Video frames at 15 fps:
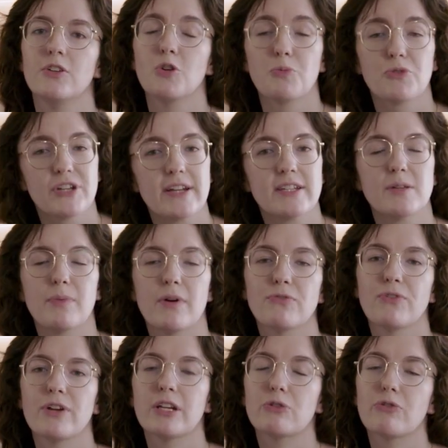You're protected by
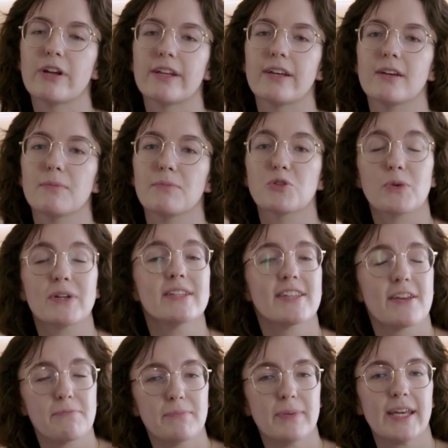Friendly Credit between
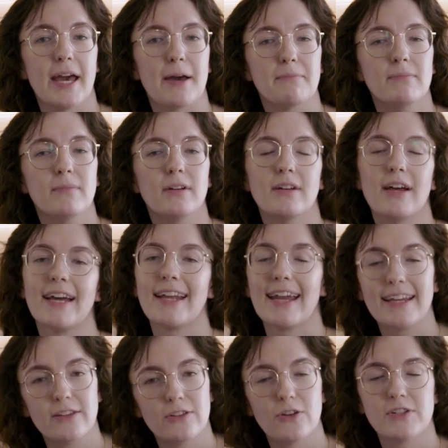7 PM and
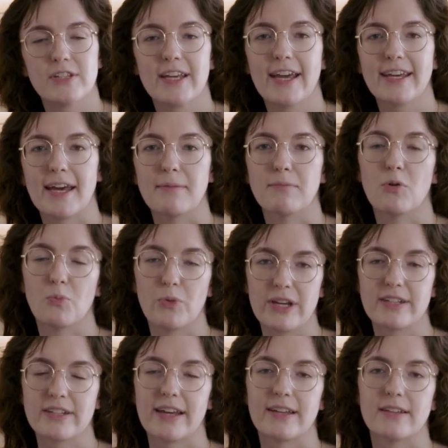8:30 AM on
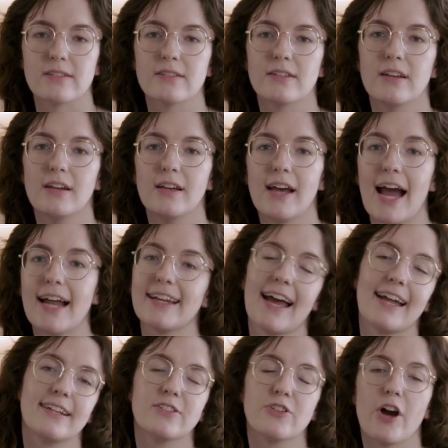weekdays and
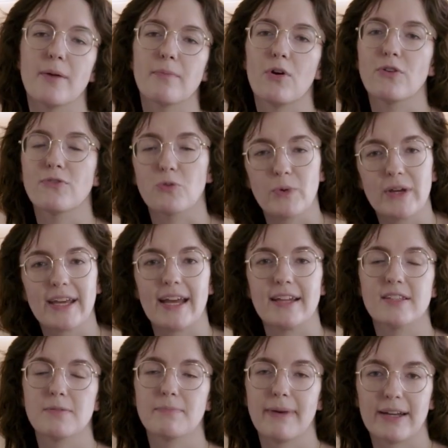at any time over
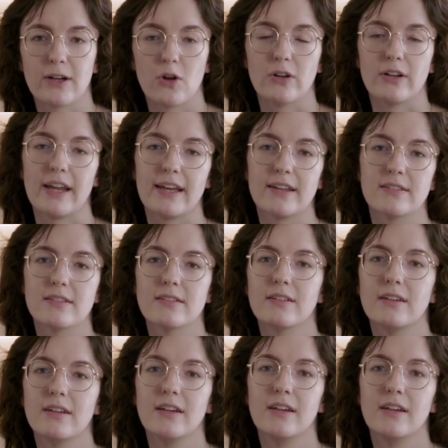weekends and bank holidays.